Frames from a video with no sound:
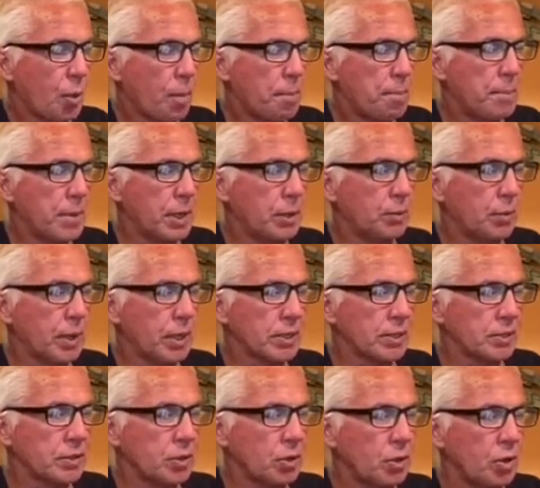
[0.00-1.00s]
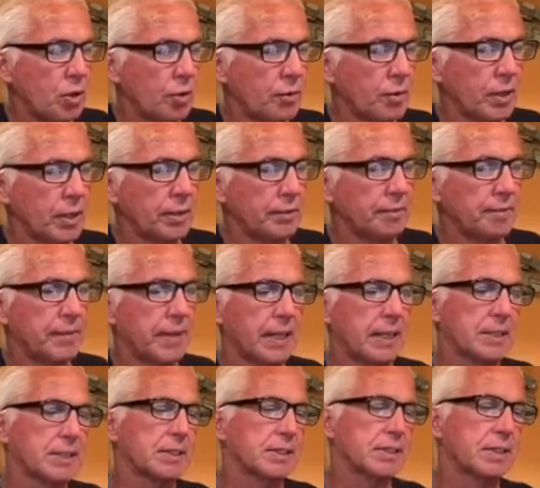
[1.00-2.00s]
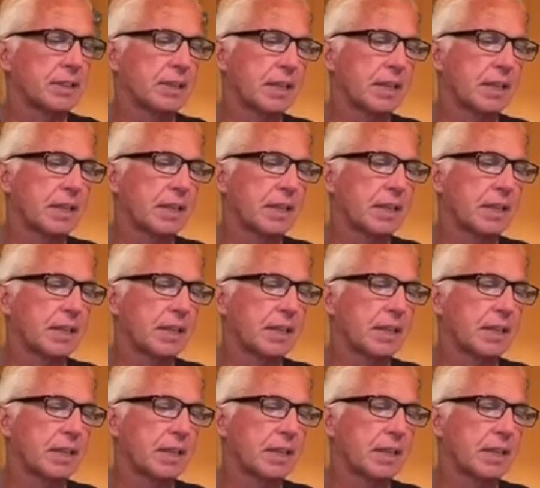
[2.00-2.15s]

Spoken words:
Midwest Overland Fest.